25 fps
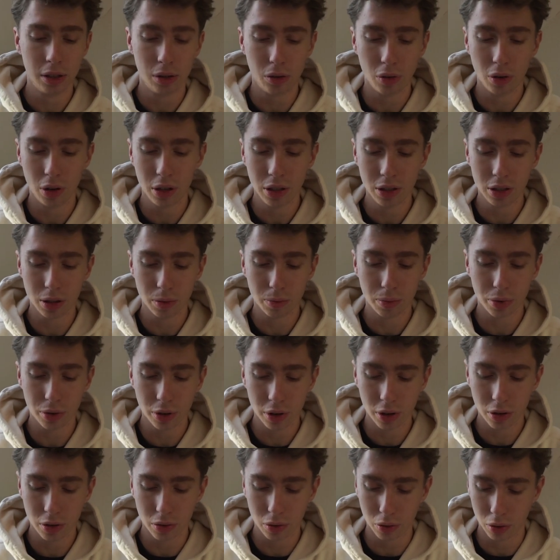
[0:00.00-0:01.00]
releasing
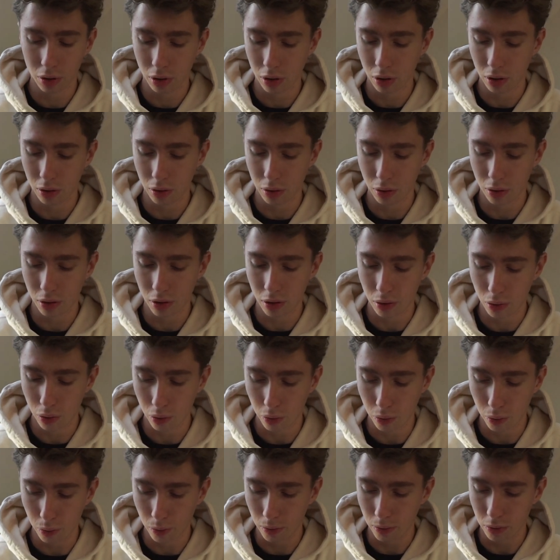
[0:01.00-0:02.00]
pretty cool
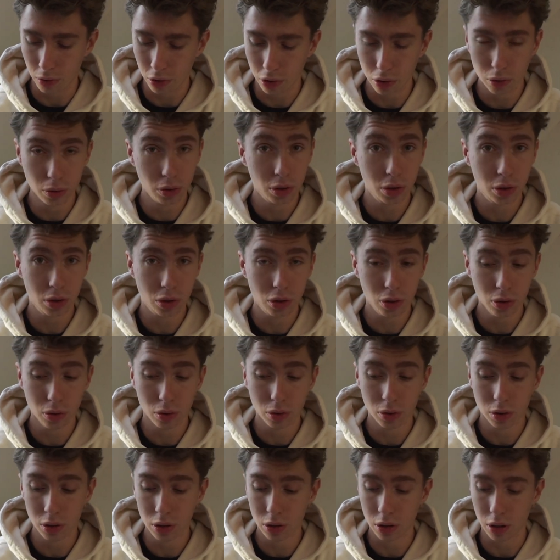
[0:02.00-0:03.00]
used
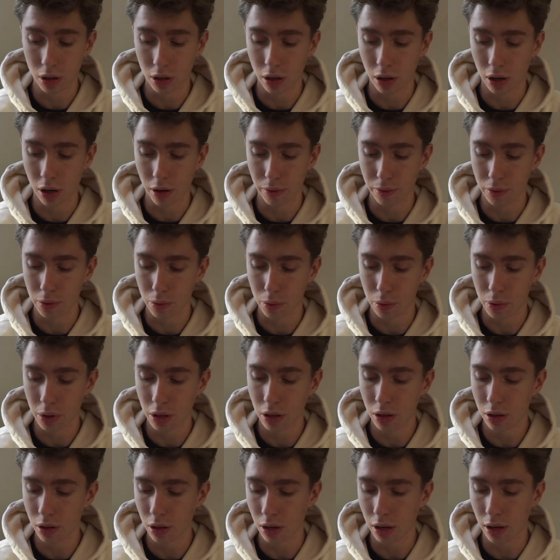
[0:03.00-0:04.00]
shoes every week.